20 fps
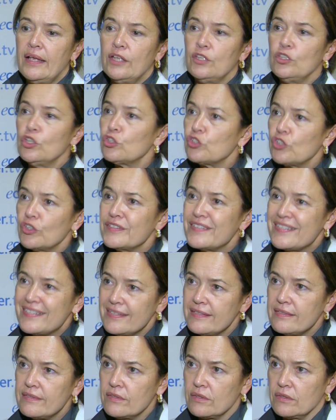not
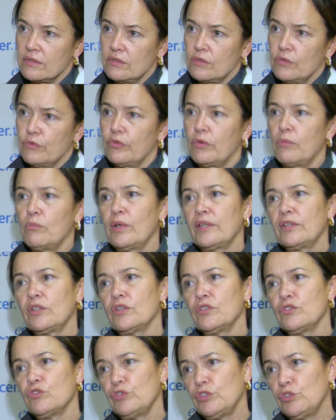consistent from one
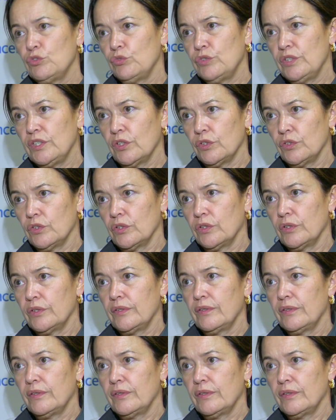country to the other.